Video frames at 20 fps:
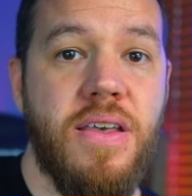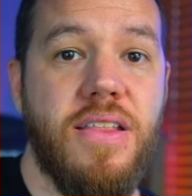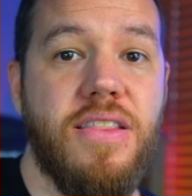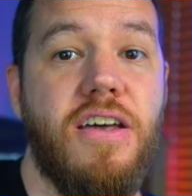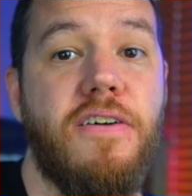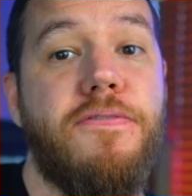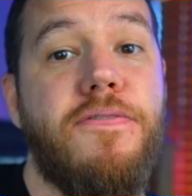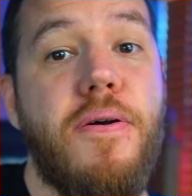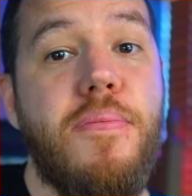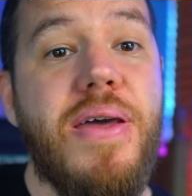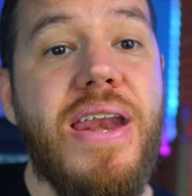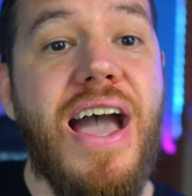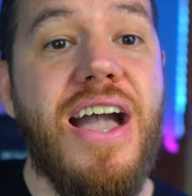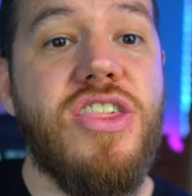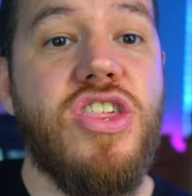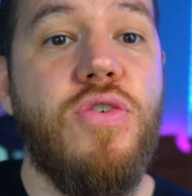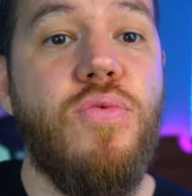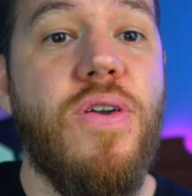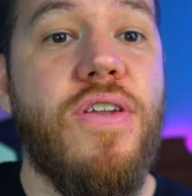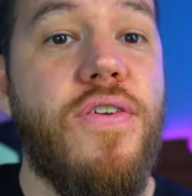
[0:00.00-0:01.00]
The
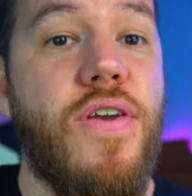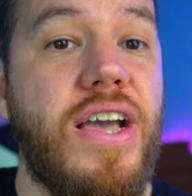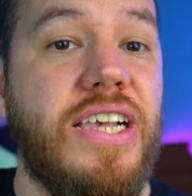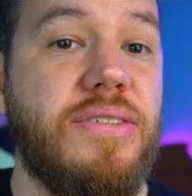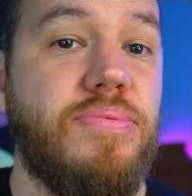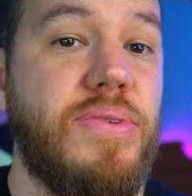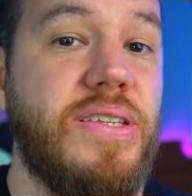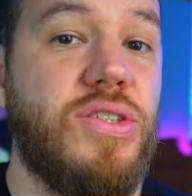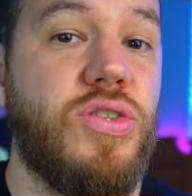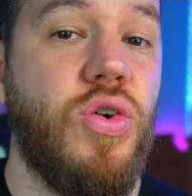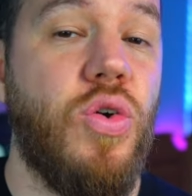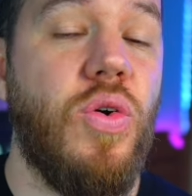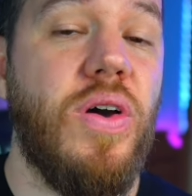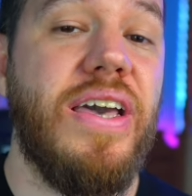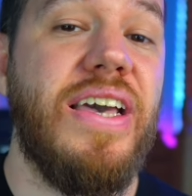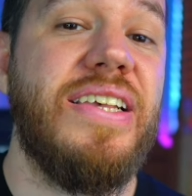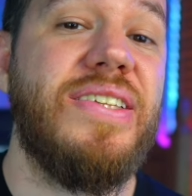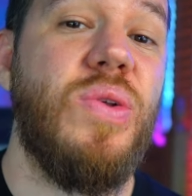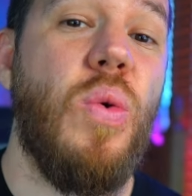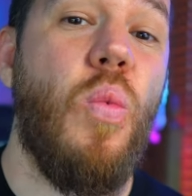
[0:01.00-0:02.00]
Fibonacci retracement tool
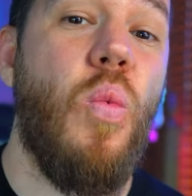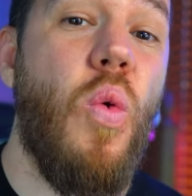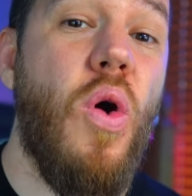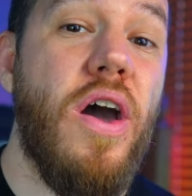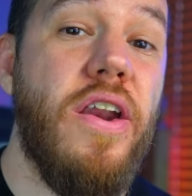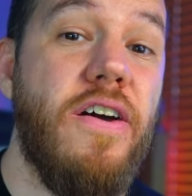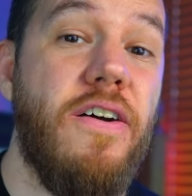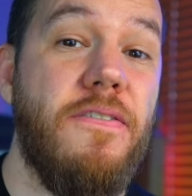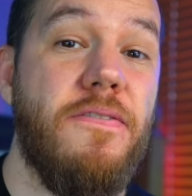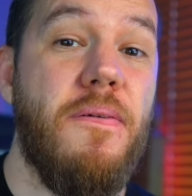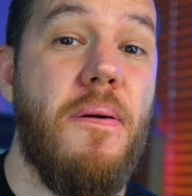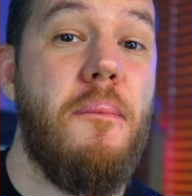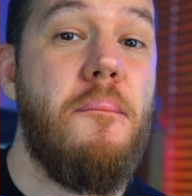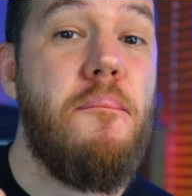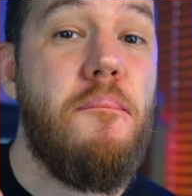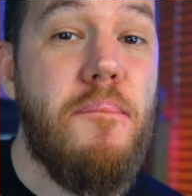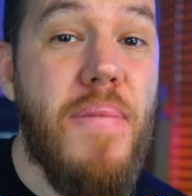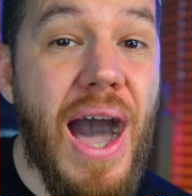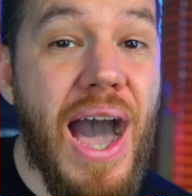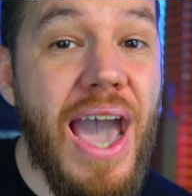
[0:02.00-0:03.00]
is one of
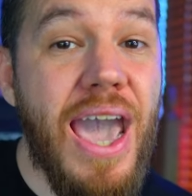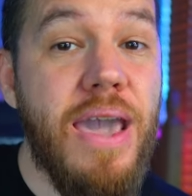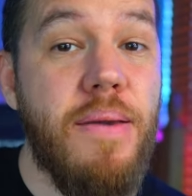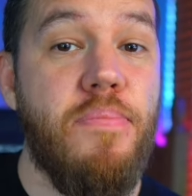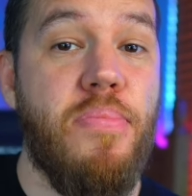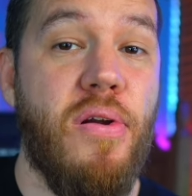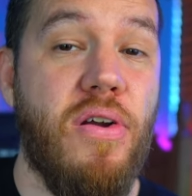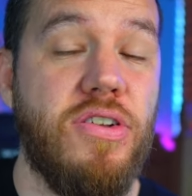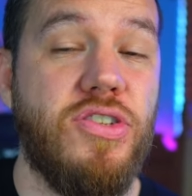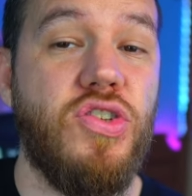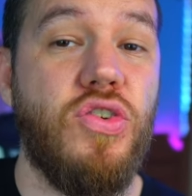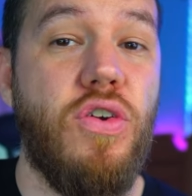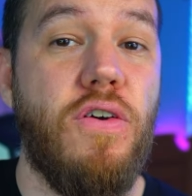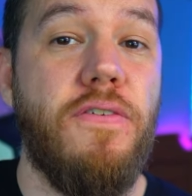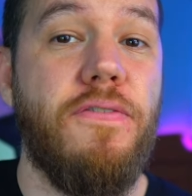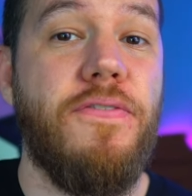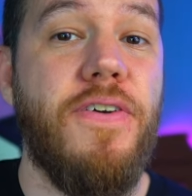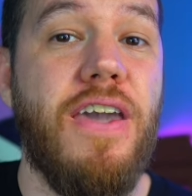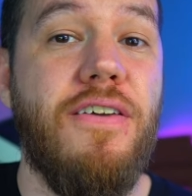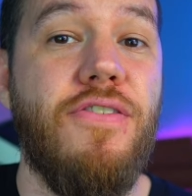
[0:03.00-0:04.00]
my personal
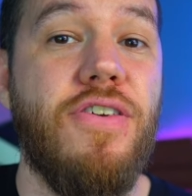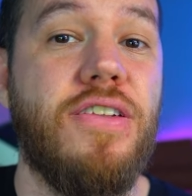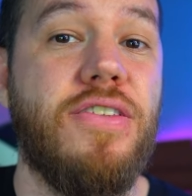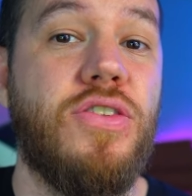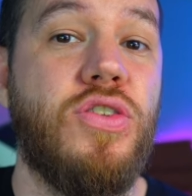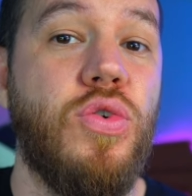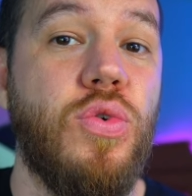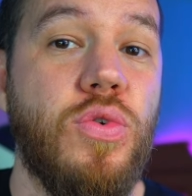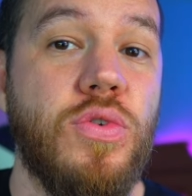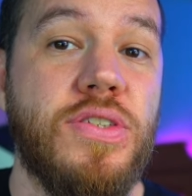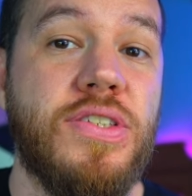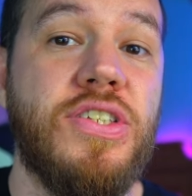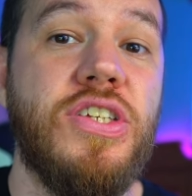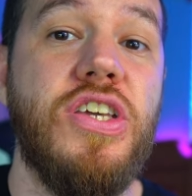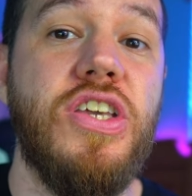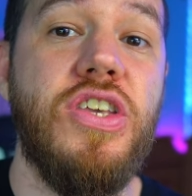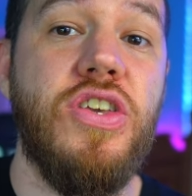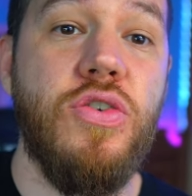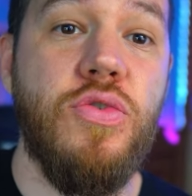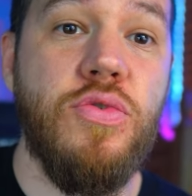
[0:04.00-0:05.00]
favorite tools to
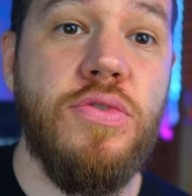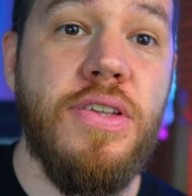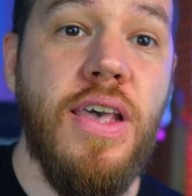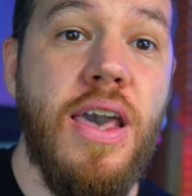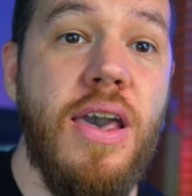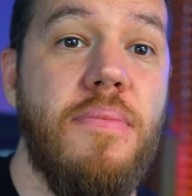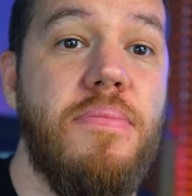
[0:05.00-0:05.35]
use